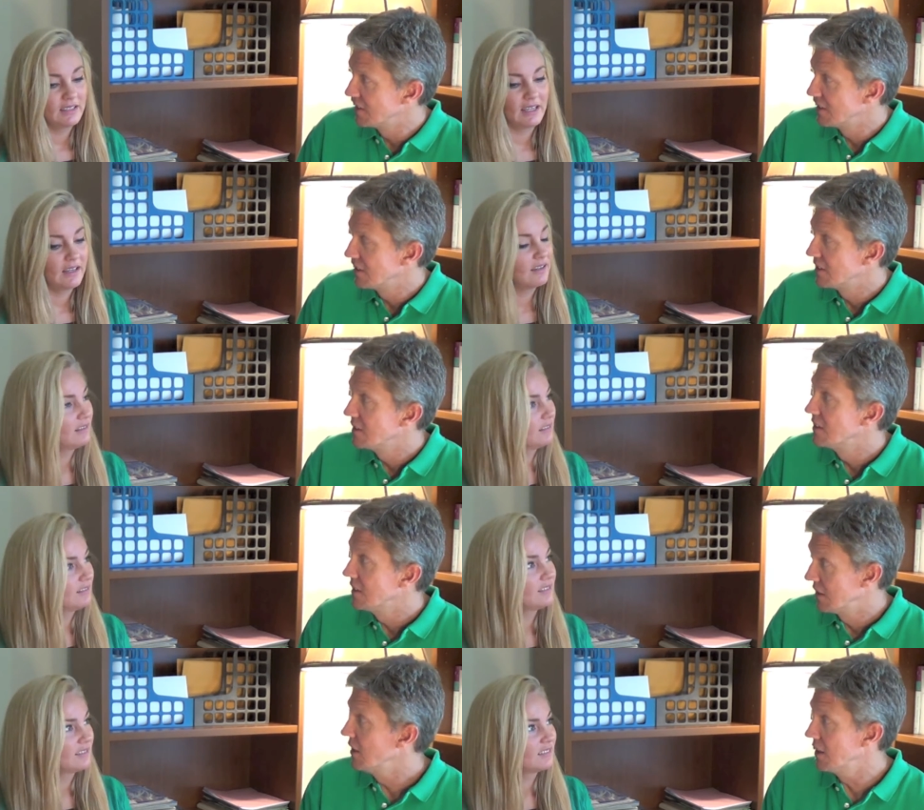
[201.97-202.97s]

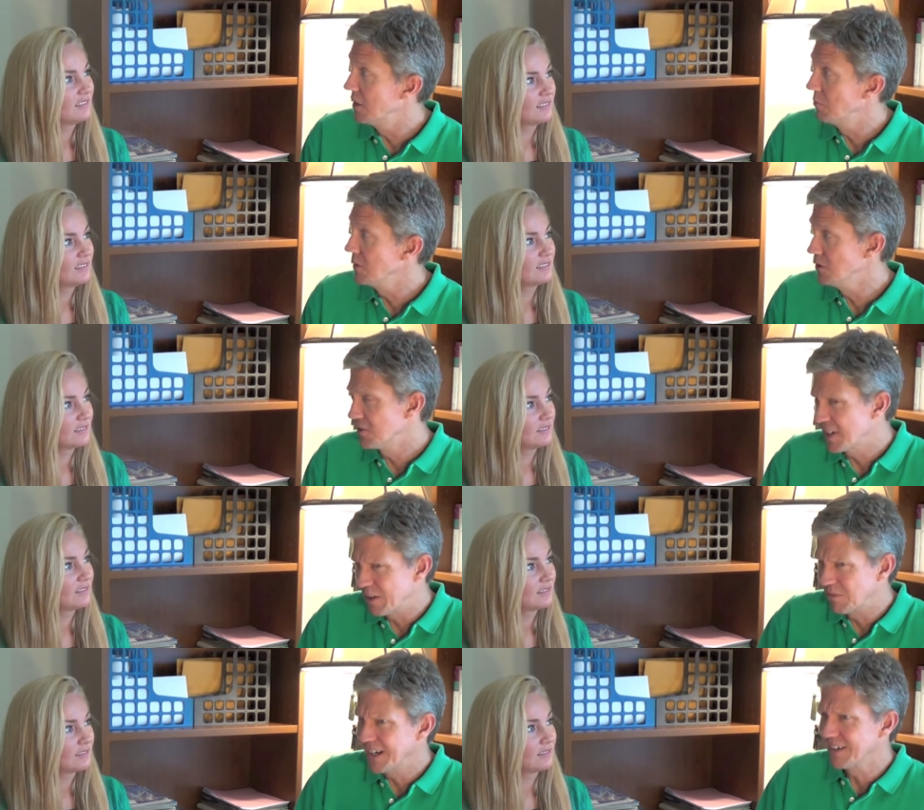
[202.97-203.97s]
Speaker 1: you just
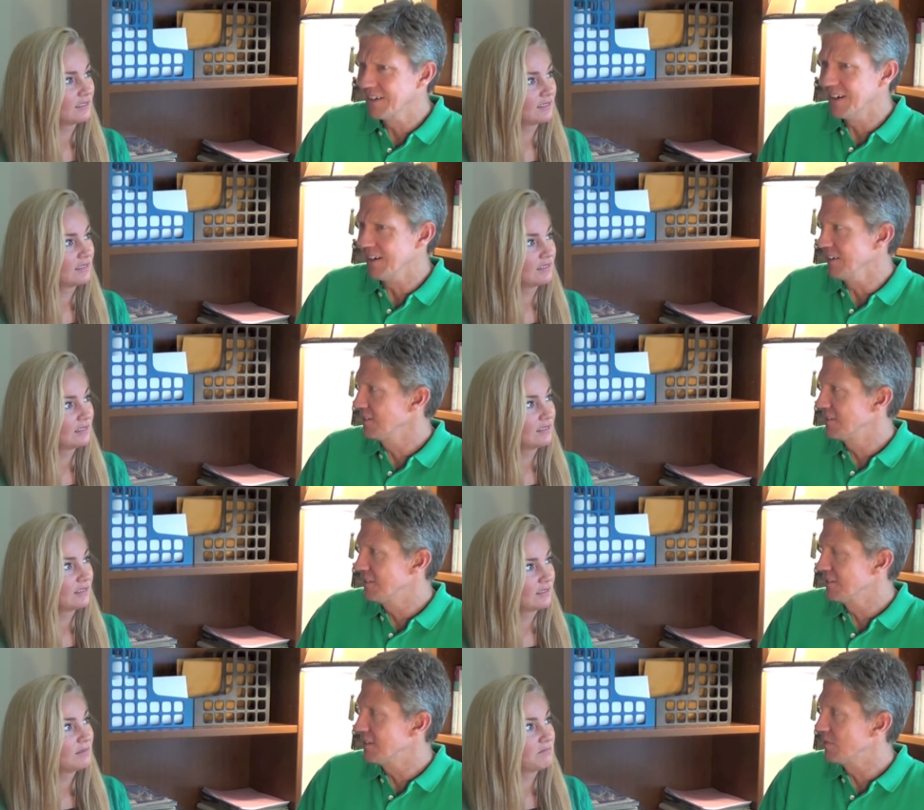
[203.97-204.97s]
kind of recognize
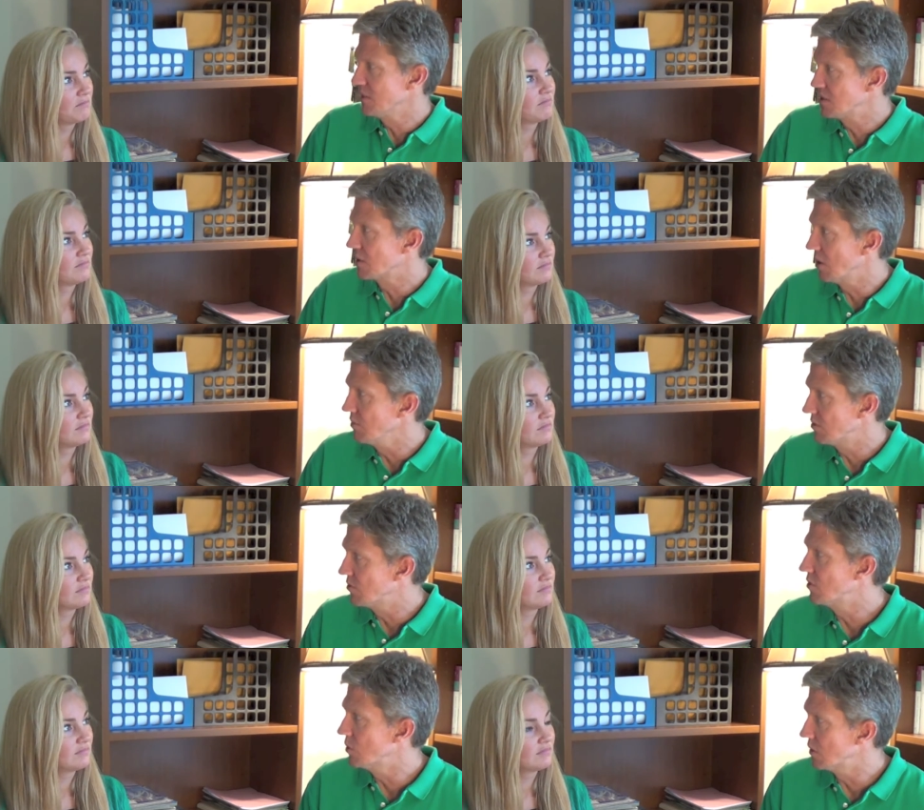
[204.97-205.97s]
the stuff that you're
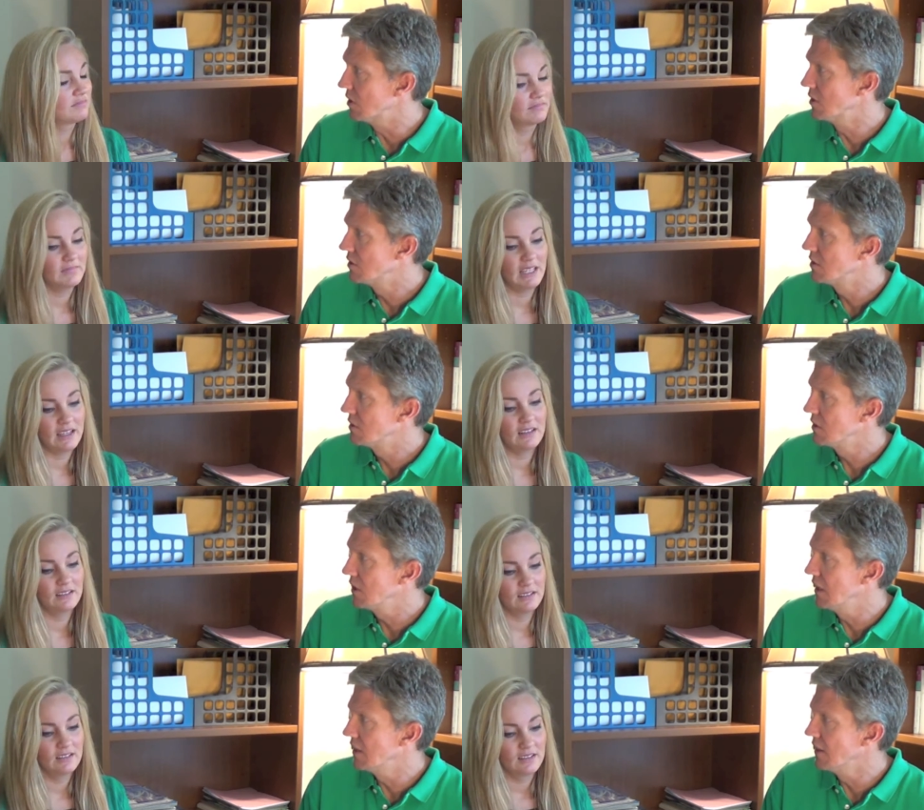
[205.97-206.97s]
grateful for. Yeah.
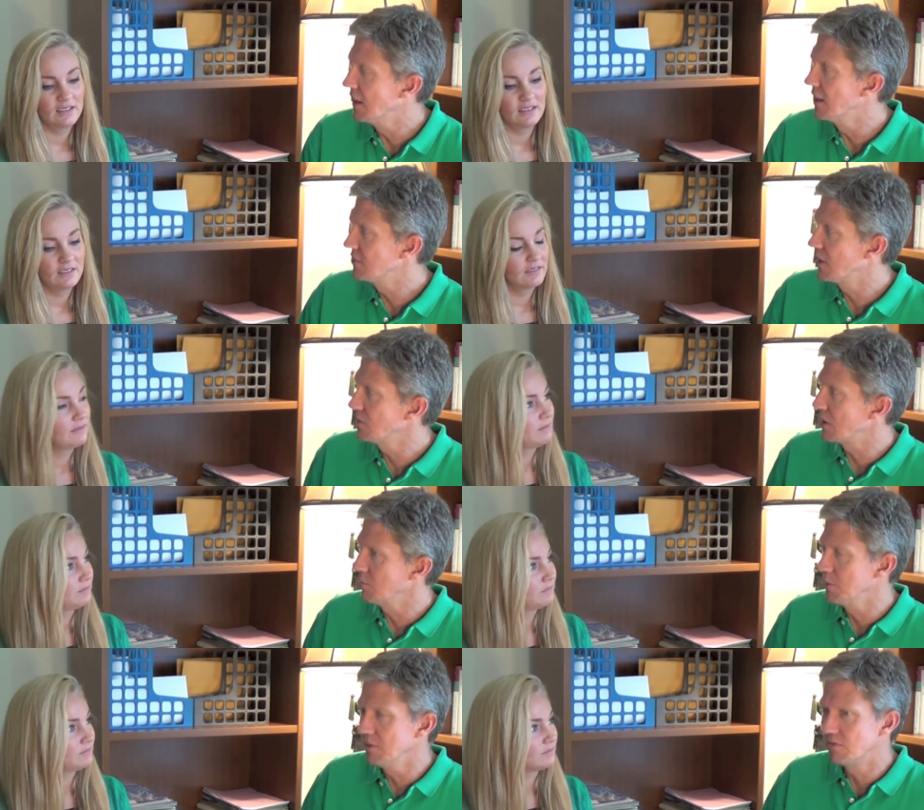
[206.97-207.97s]
And it sounds like
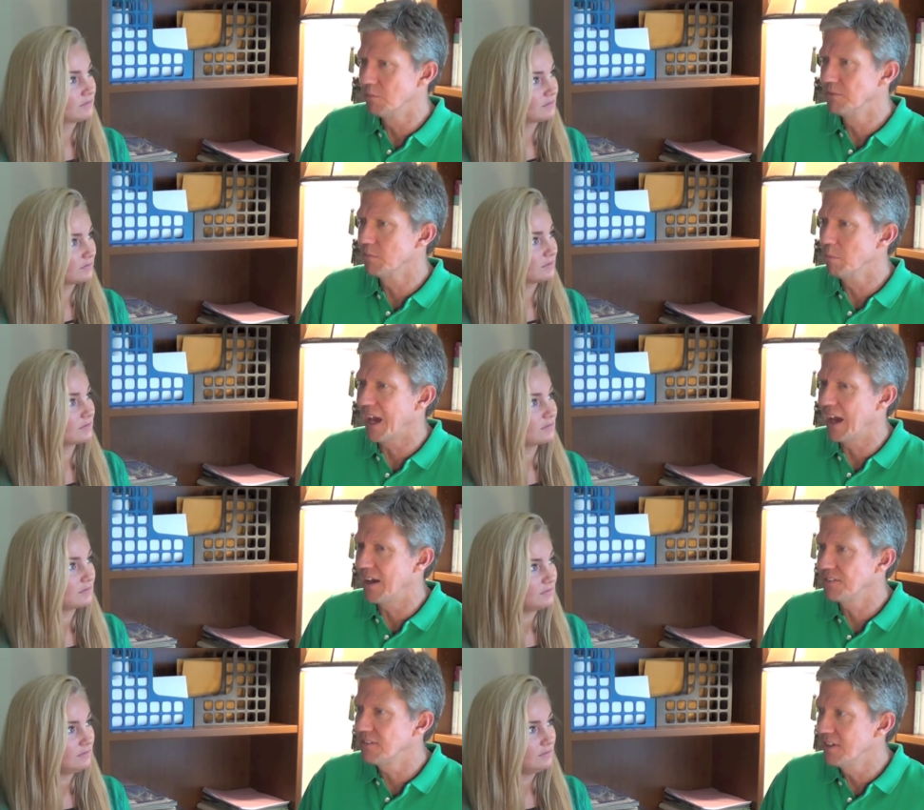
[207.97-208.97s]
maybe from some
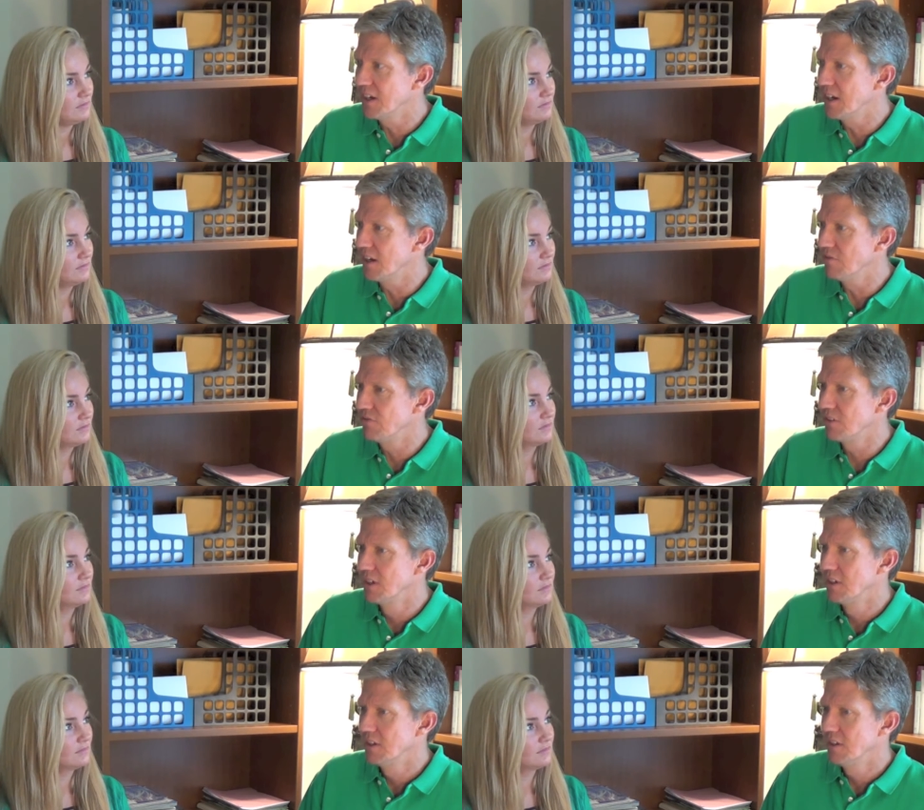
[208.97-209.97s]
past stuff,
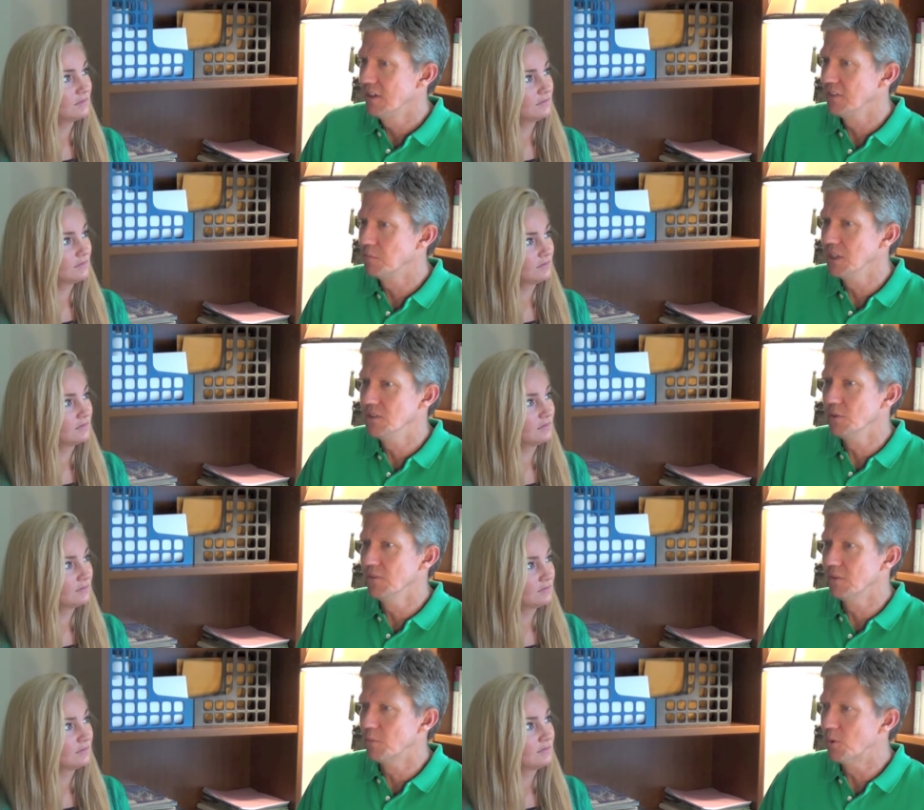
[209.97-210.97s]
it's made you
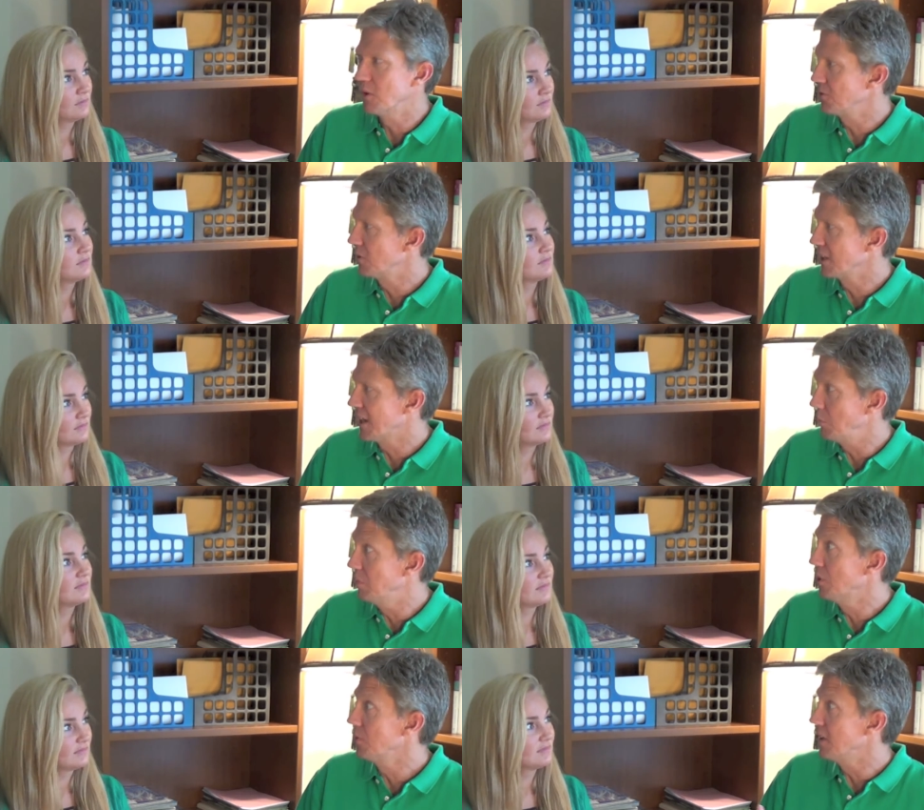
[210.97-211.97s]
even more. It's really kind of
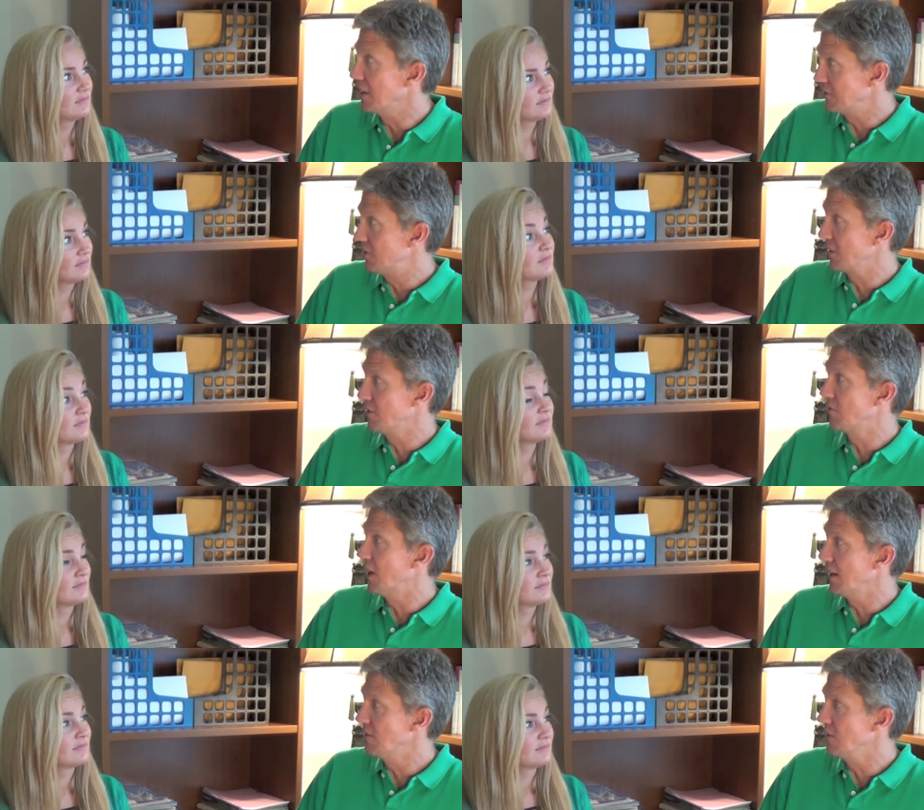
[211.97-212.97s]
built that strength of
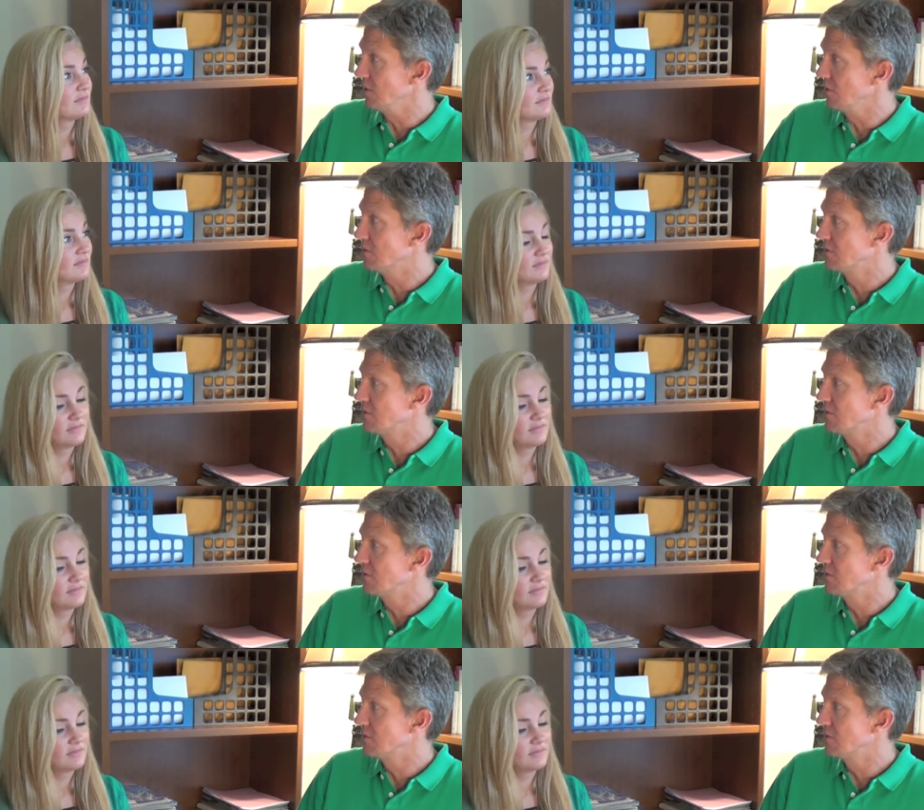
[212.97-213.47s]
gratitude.